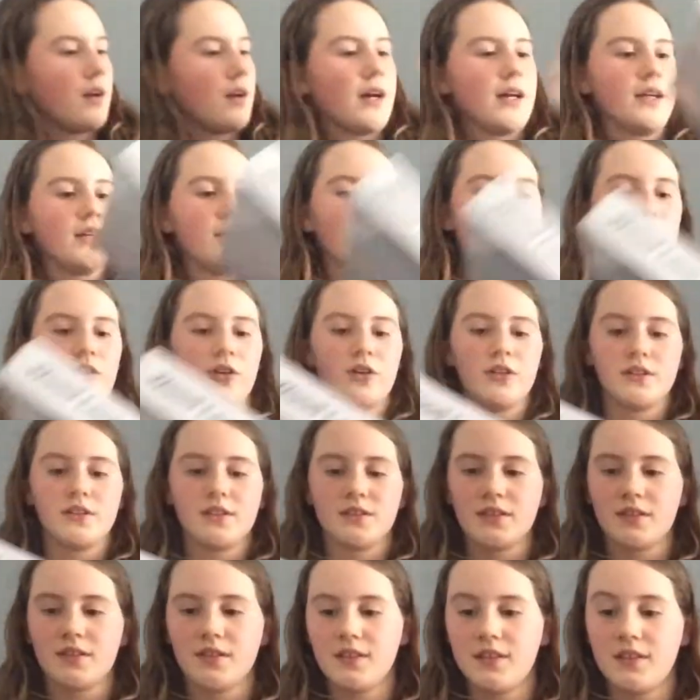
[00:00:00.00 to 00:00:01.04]
I
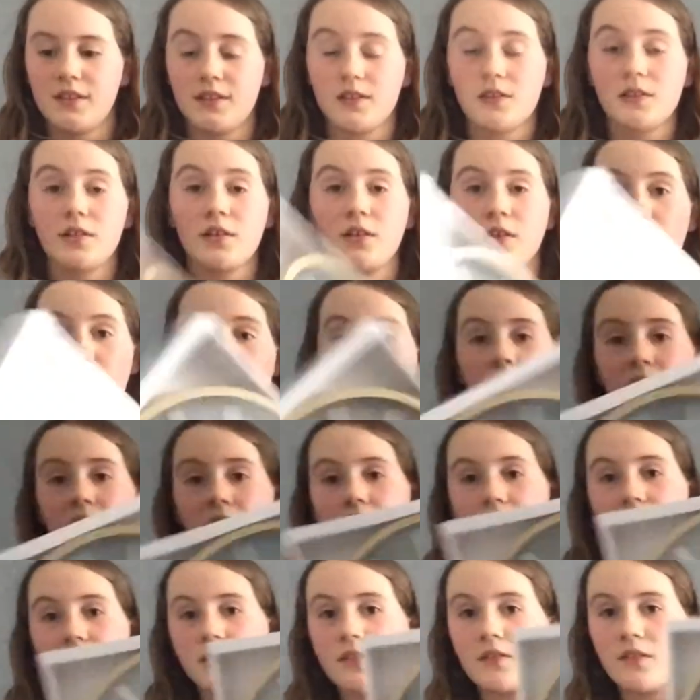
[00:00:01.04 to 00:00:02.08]
got this clock
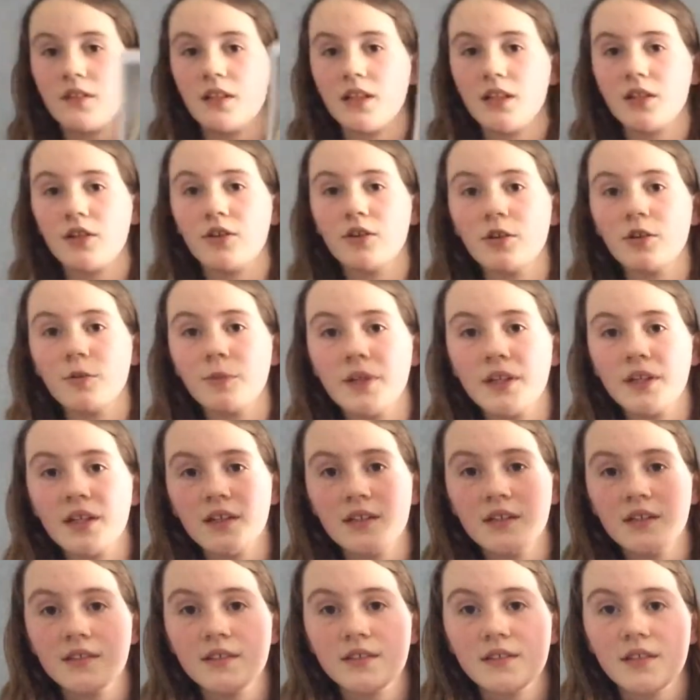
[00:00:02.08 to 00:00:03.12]
and it's really good
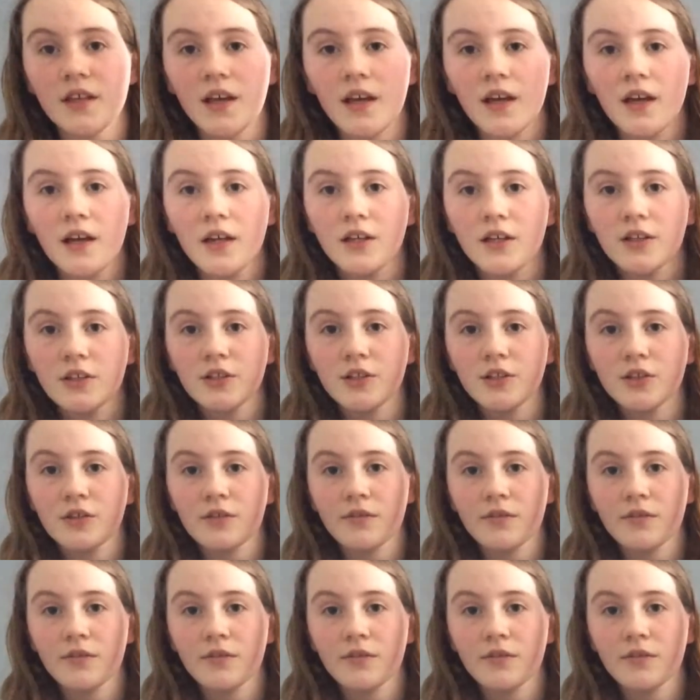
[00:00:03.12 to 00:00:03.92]
because the